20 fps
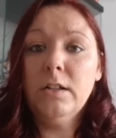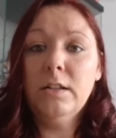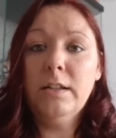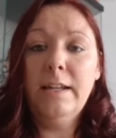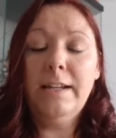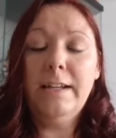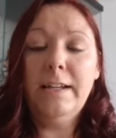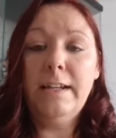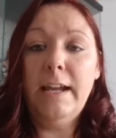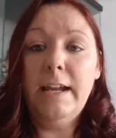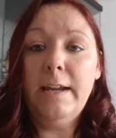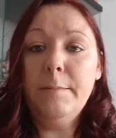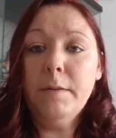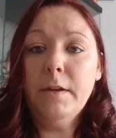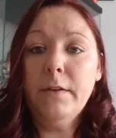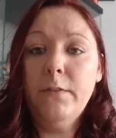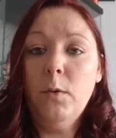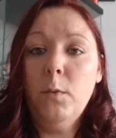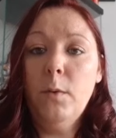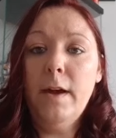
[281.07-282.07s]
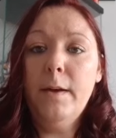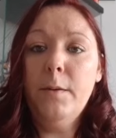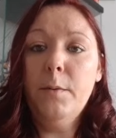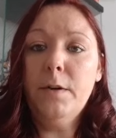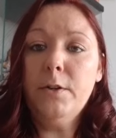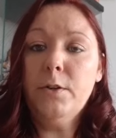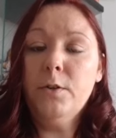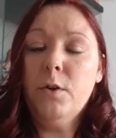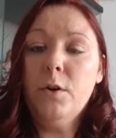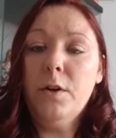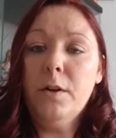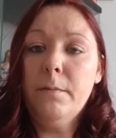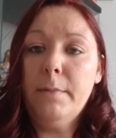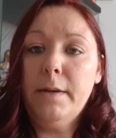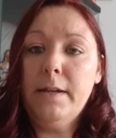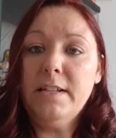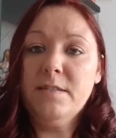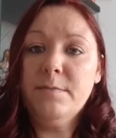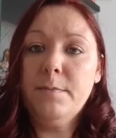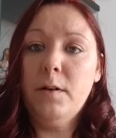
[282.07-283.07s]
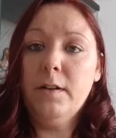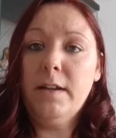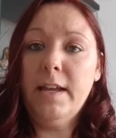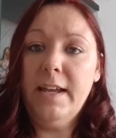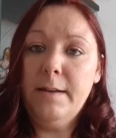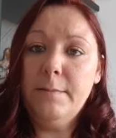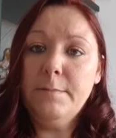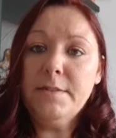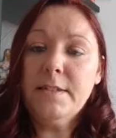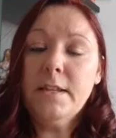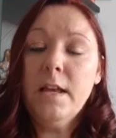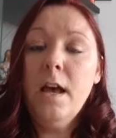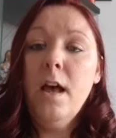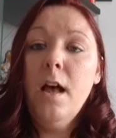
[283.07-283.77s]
like game giveaway, when you go to baseball games,